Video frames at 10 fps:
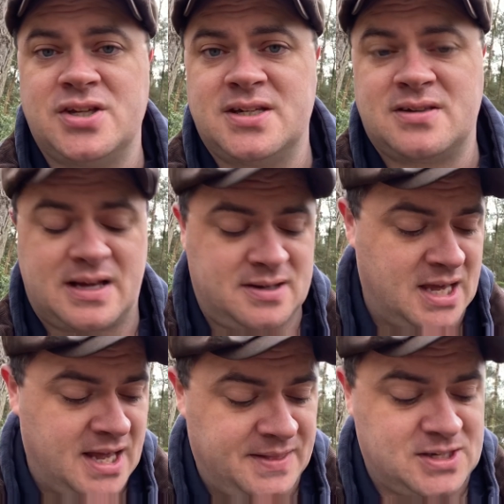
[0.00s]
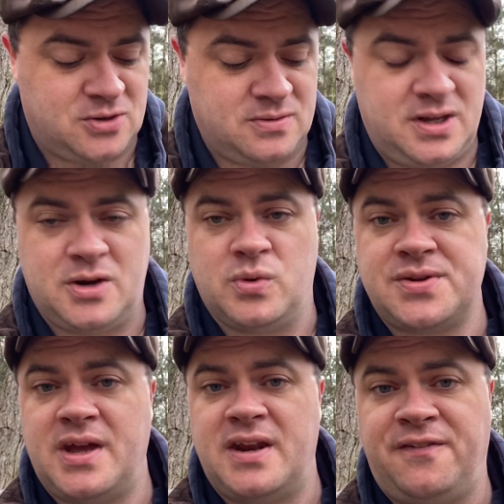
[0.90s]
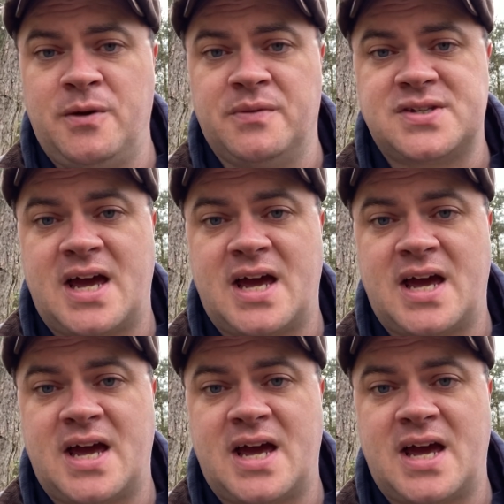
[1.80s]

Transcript: This could, you know, in a few months'